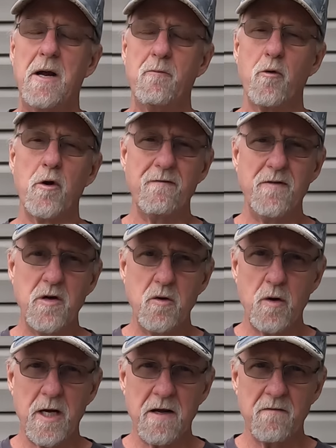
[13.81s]
I'm
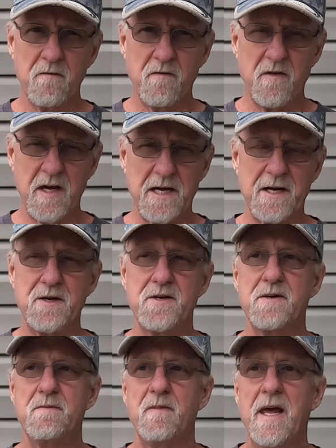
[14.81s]
reviewing figs